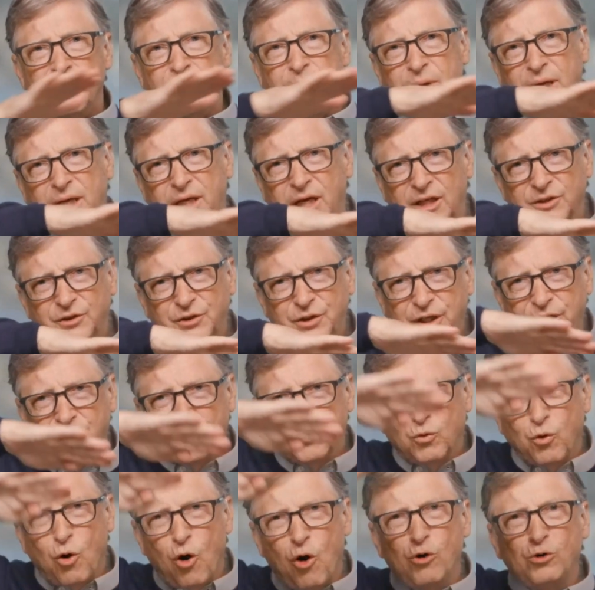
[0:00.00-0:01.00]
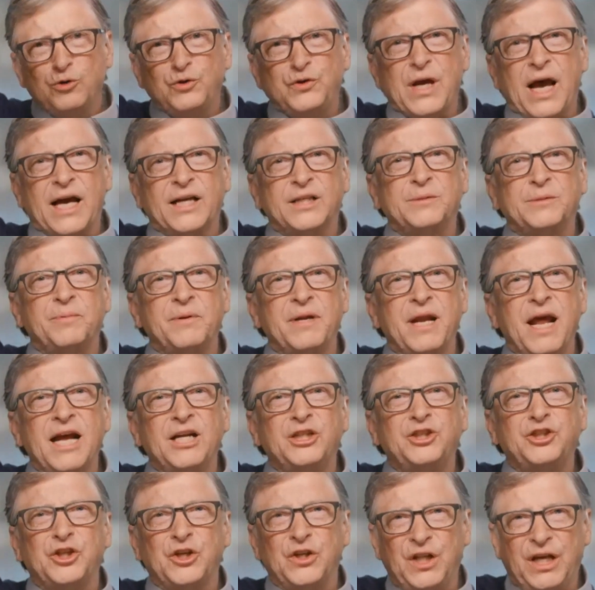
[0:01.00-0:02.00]
because it grows
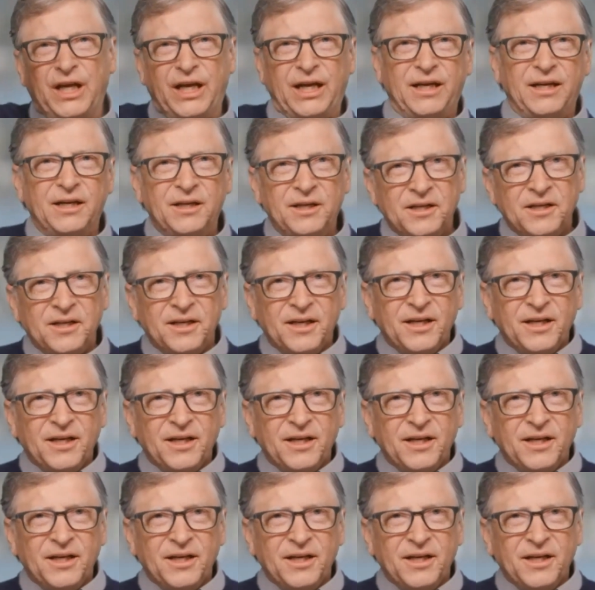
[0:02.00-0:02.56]
exponentially.